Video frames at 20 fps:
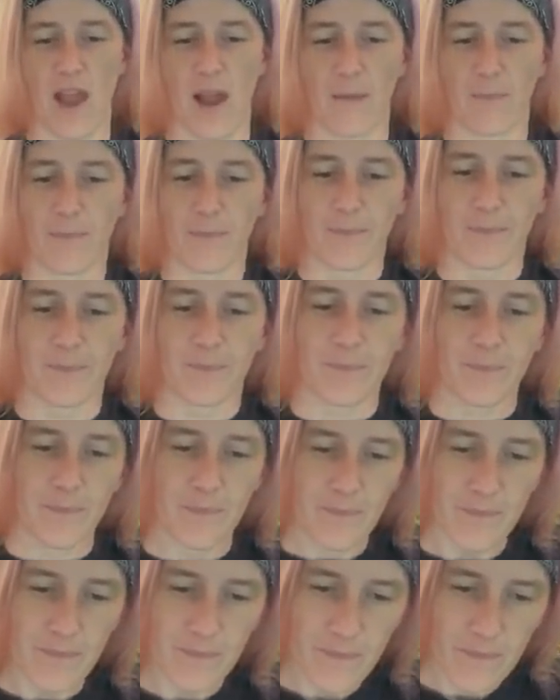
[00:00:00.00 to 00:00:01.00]
Yeah.
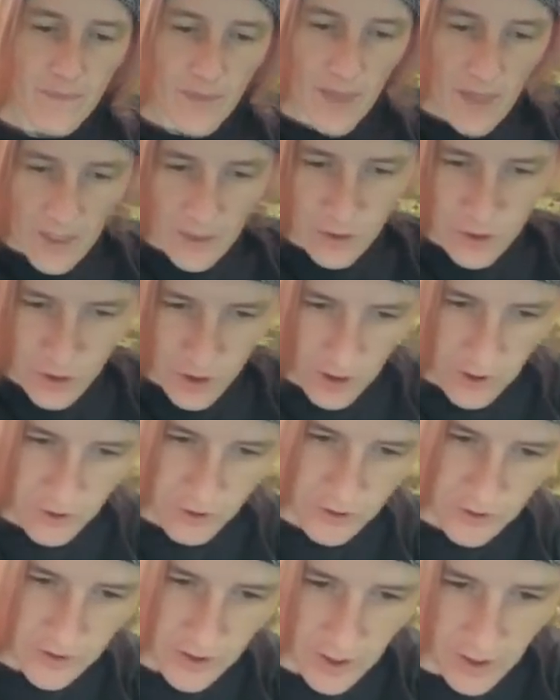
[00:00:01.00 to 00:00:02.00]
And
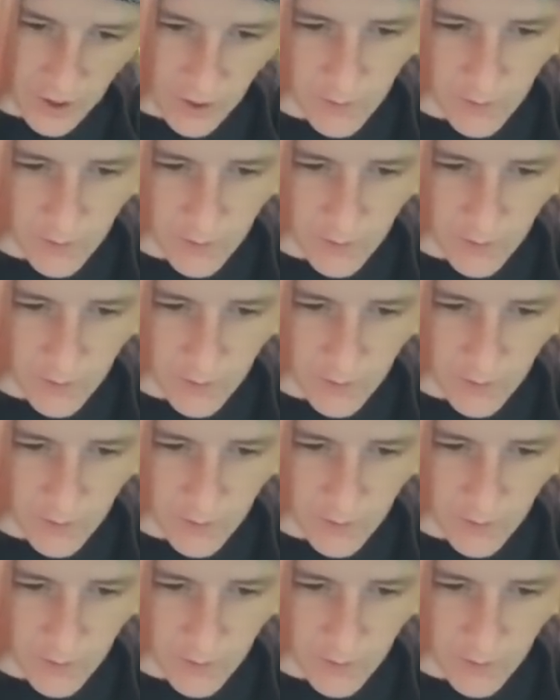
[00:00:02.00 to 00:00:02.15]
Sean just got